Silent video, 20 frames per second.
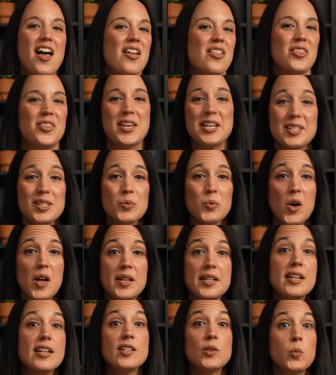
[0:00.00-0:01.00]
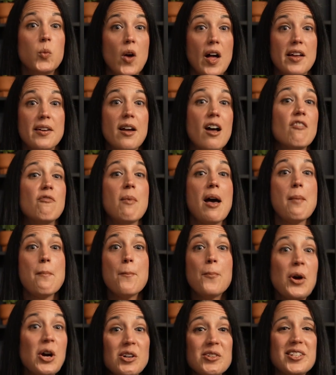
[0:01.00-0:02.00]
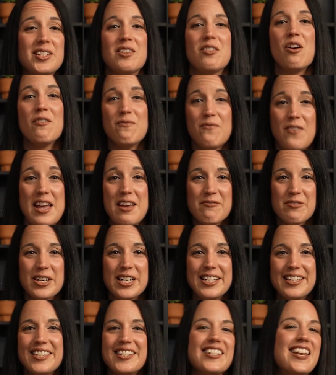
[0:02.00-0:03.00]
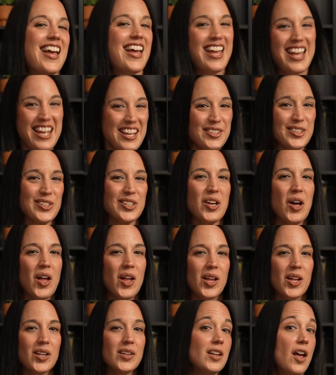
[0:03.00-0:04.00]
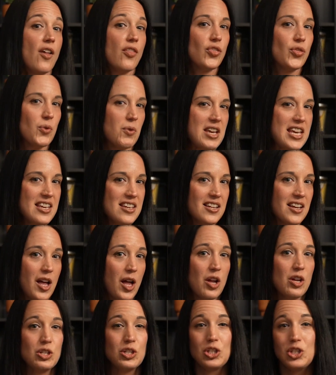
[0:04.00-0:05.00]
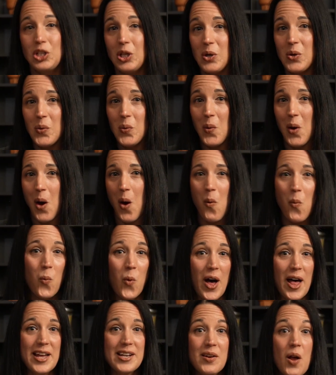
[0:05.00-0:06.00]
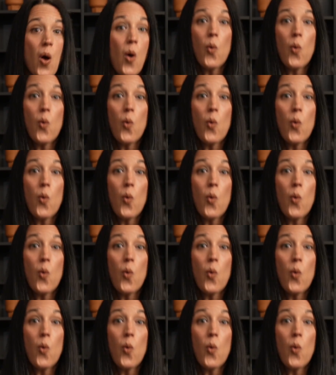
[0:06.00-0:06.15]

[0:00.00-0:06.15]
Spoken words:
This one is one of my personal favorites. It's called 3, 2, 1,